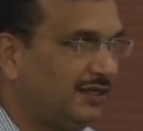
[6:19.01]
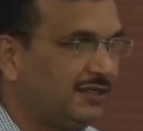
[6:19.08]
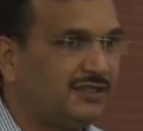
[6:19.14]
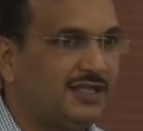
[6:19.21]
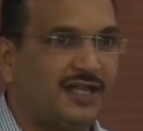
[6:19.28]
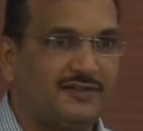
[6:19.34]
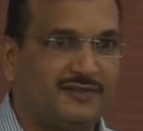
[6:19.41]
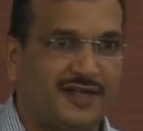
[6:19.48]
They
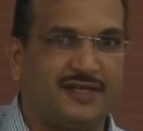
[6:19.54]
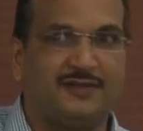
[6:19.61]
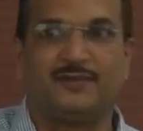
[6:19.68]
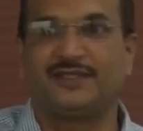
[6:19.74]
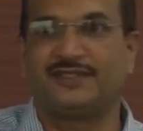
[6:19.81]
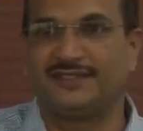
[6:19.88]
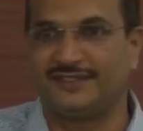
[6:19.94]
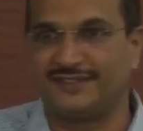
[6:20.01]
are very
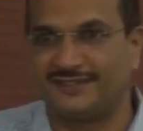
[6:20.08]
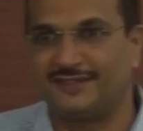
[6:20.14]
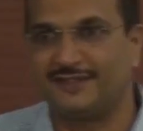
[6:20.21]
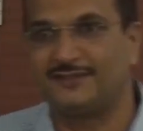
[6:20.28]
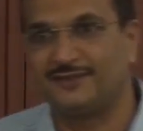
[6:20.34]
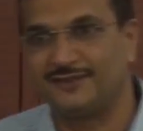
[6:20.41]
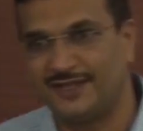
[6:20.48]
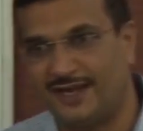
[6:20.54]
much interested
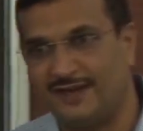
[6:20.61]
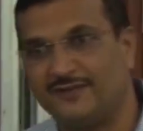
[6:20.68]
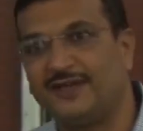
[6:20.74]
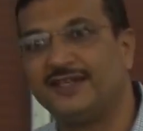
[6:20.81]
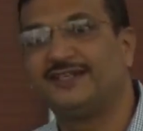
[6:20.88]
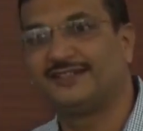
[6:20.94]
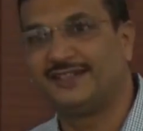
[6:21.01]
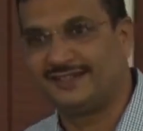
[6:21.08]
in
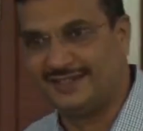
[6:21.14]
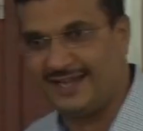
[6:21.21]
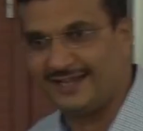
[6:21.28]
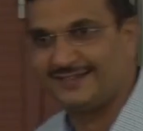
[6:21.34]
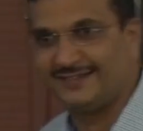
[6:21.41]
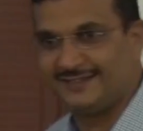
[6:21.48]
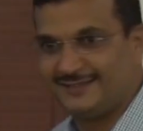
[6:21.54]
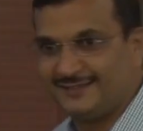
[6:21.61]
avoiding the
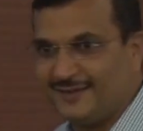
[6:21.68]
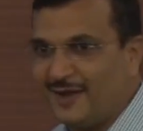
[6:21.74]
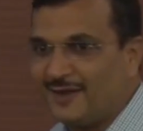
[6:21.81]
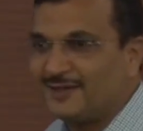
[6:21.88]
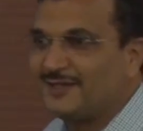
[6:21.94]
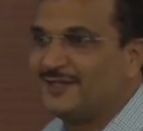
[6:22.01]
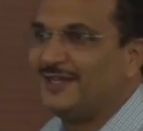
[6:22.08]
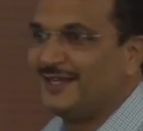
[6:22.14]
taxes,
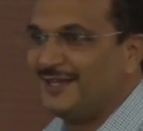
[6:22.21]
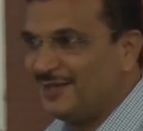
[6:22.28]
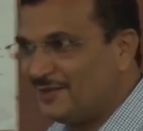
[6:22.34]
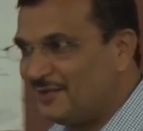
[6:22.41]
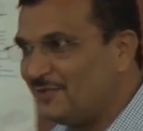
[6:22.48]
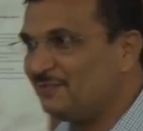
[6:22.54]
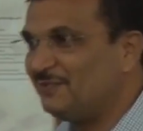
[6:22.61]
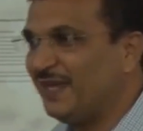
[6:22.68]
not
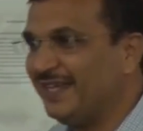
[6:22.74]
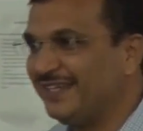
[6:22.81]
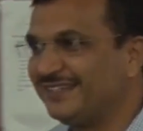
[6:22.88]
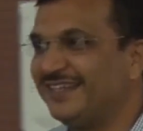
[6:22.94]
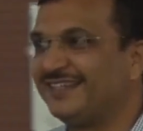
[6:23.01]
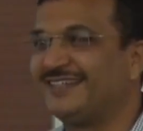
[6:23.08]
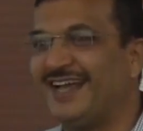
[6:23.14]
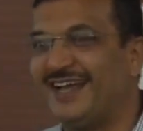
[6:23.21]
paying
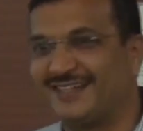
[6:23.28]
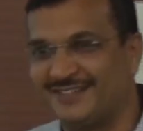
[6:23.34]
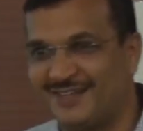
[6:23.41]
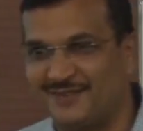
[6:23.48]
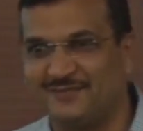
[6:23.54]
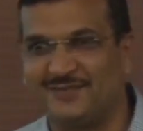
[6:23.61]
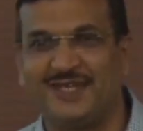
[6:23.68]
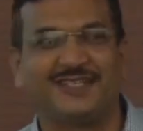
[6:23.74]
the tax or
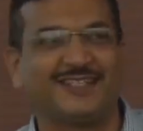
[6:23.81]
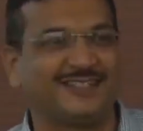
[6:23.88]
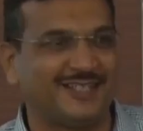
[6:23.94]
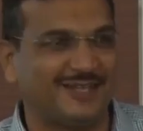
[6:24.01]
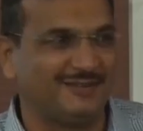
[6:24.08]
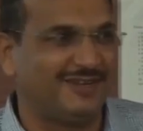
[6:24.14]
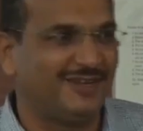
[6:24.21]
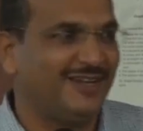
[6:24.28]
making
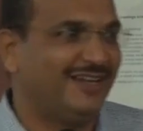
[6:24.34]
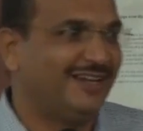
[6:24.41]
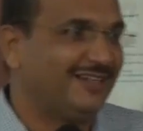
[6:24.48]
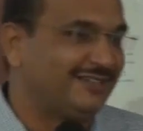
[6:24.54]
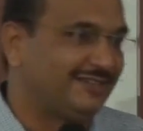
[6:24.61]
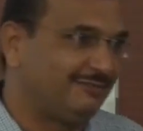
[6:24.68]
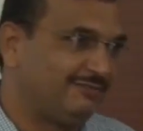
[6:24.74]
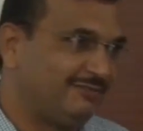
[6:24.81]
the
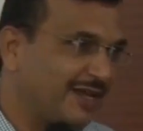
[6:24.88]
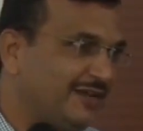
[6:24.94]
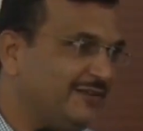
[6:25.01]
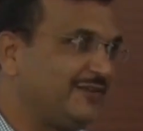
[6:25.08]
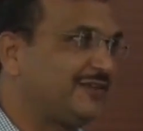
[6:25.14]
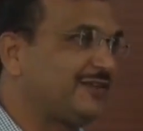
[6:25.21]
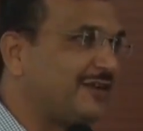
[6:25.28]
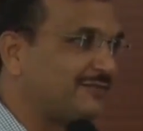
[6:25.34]

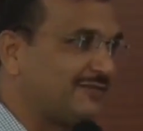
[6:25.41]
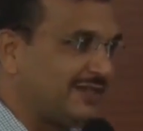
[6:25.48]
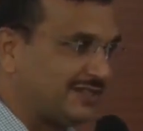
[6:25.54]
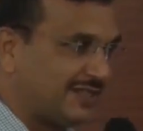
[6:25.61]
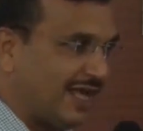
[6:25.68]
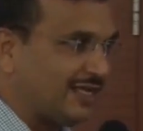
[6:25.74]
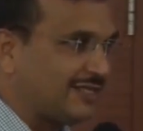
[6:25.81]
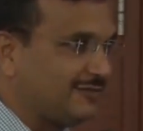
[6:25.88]
benefit of the
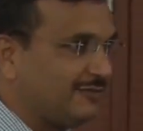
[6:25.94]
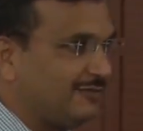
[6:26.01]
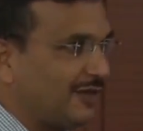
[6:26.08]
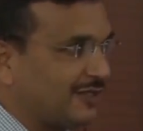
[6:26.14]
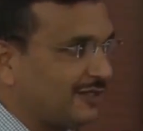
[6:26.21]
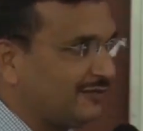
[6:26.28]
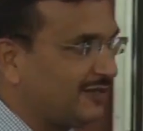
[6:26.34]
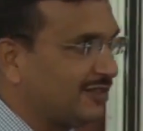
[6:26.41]
tax,
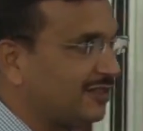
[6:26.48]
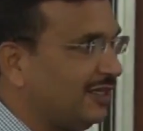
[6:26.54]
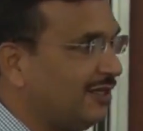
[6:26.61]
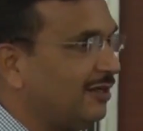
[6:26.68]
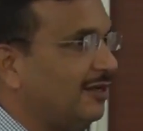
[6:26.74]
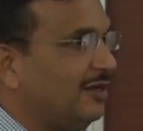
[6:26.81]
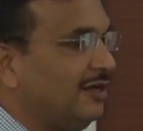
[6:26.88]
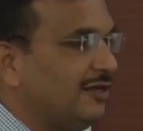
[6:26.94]
whatever the
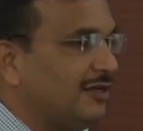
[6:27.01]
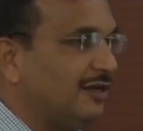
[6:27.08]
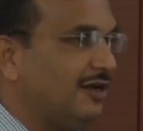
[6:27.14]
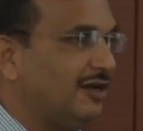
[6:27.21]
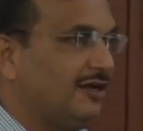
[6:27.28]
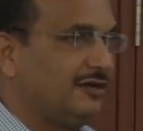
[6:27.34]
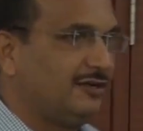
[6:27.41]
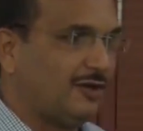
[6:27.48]

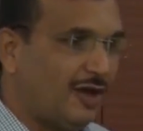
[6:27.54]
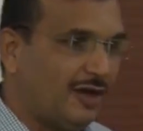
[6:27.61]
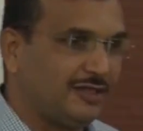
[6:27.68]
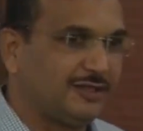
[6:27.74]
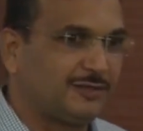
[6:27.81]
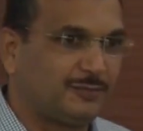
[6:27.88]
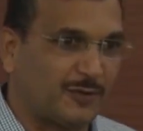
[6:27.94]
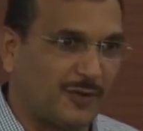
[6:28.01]
law
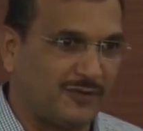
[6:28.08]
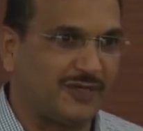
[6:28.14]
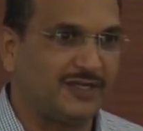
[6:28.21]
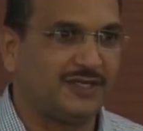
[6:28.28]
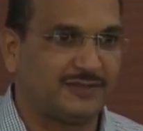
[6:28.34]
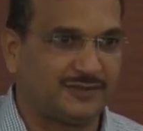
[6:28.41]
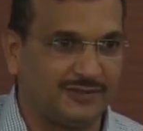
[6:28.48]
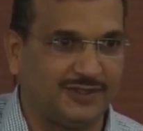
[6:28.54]
is
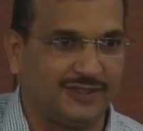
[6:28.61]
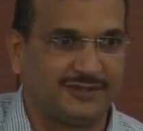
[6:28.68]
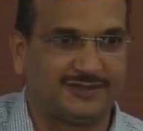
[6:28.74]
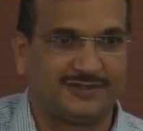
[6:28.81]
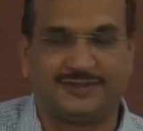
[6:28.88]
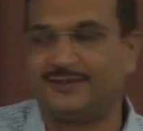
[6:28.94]
provided to us.